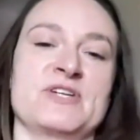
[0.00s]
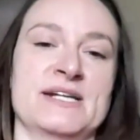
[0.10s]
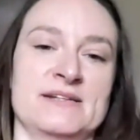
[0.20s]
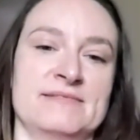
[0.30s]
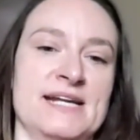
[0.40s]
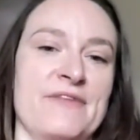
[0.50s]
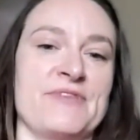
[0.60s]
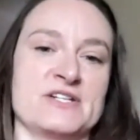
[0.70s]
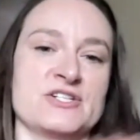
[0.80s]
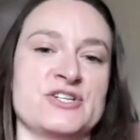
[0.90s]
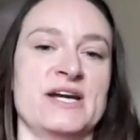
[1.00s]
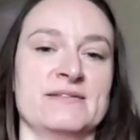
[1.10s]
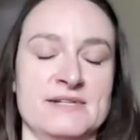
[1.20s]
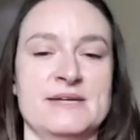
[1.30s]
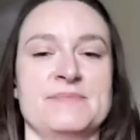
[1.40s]
I'm just gonna get out there and
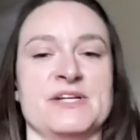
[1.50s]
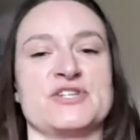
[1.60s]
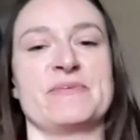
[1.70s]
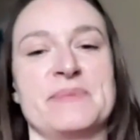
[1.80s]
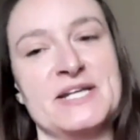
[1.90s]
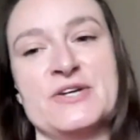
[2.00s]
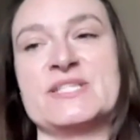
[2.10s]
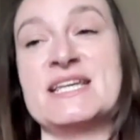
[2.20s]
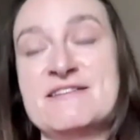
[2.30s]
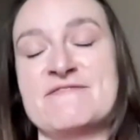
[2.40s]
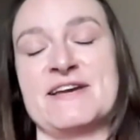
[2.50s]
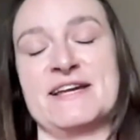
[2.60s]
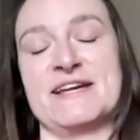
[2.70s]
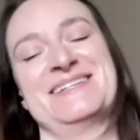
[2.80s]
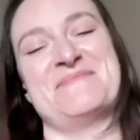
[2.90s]
try and make sure everybody knows in
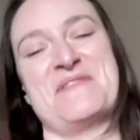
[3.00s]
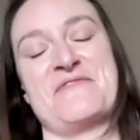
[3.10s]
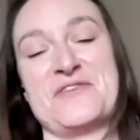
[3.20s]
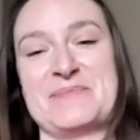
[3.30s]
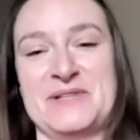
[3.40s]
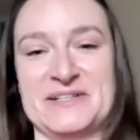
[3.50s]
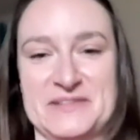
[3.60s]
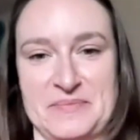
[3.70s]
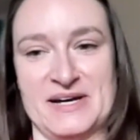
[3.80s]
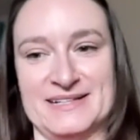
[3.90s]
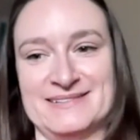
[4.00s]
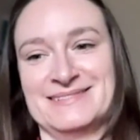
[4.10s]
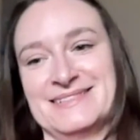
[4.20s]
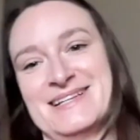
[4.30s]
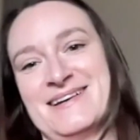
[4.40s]
advance before they plug their bot
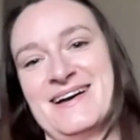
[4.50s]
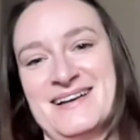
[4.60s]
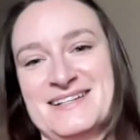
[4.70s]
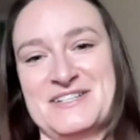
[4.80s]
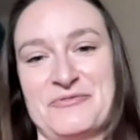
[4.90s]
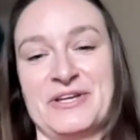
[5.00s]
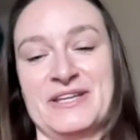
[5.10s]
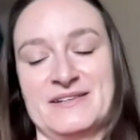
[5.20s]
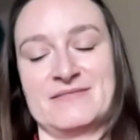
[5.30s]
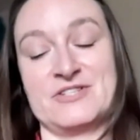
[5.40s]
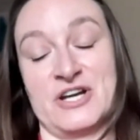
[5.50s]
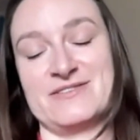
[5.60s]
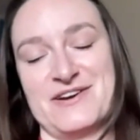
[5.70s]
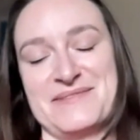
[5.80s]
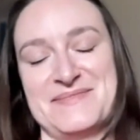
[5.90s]
in, to really
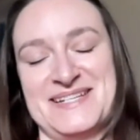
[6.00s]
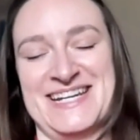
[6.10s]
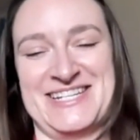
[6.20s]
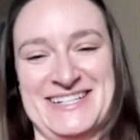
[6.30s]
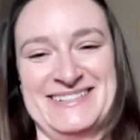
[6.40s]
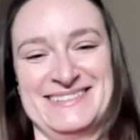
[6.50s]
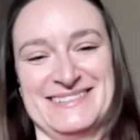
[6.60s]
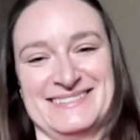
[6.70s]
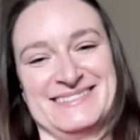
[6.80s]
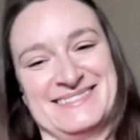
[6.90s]
their documentation.